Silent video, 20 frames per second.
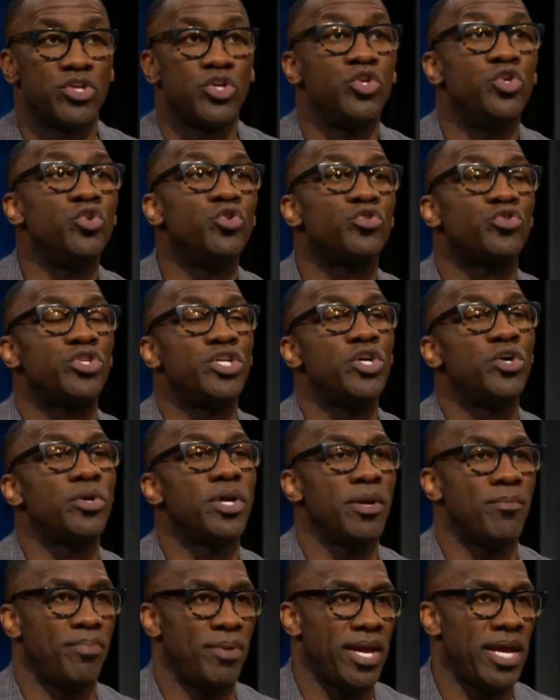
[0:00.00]
You'll still
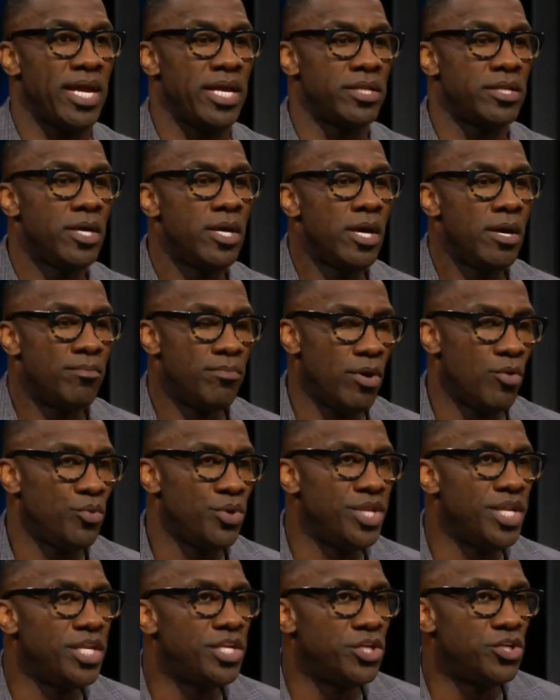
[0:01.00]
get paid, but we
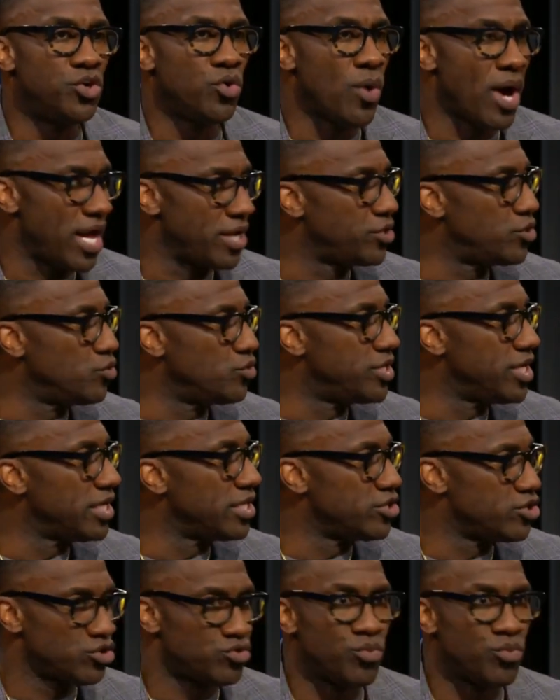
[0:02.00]
need to do our due diligence.